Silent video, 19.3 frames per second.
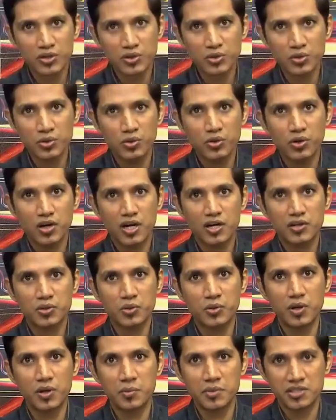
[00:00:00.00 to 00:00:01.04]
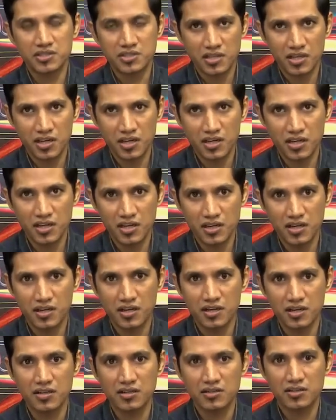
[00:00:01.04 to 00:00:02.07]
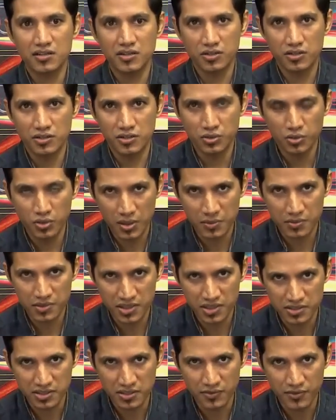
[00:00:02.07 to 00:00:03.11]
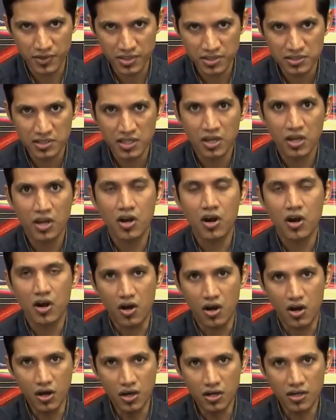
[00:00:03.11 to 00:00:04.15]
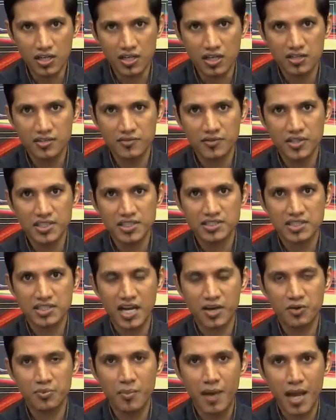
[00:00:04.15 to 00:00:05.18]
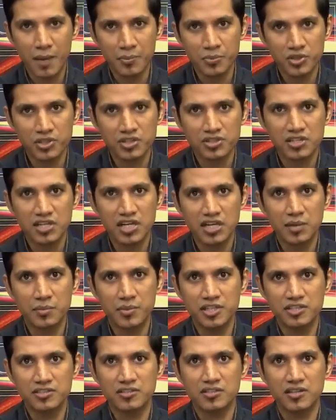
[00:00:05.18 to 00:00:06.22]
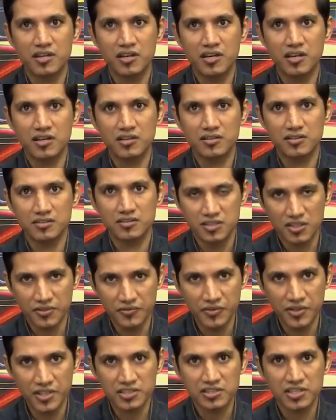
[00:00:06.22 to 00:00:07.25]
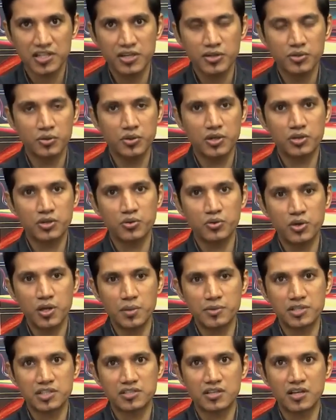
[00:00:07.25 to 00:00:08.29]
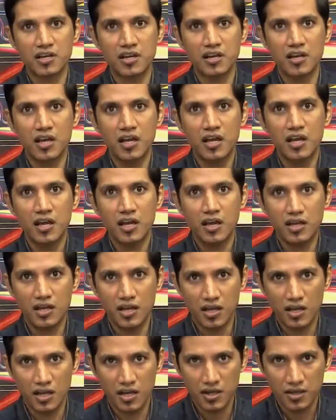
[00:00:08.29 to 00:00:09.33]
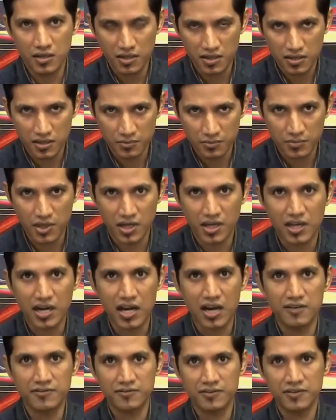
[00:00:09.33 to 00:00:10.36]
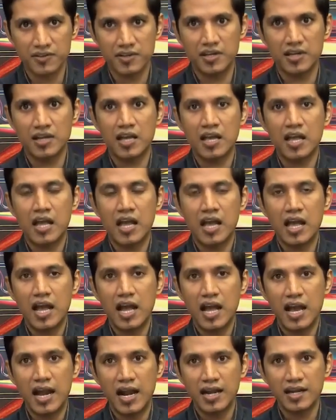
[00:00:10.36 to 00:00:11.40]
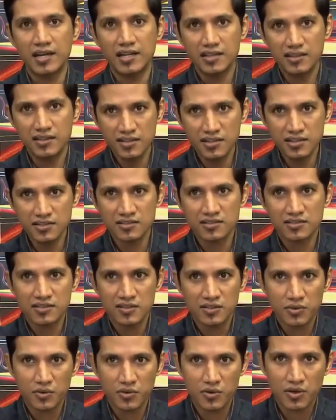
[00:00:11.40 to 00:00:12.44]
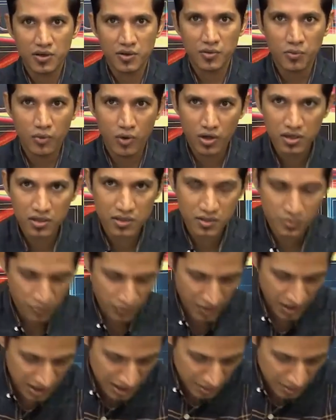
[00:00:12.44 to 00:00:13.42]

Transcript: into a 2-dimensional surface, or in other words I have mapped the 3-dimensional surface into a 2-dimensional graph. And in this, what we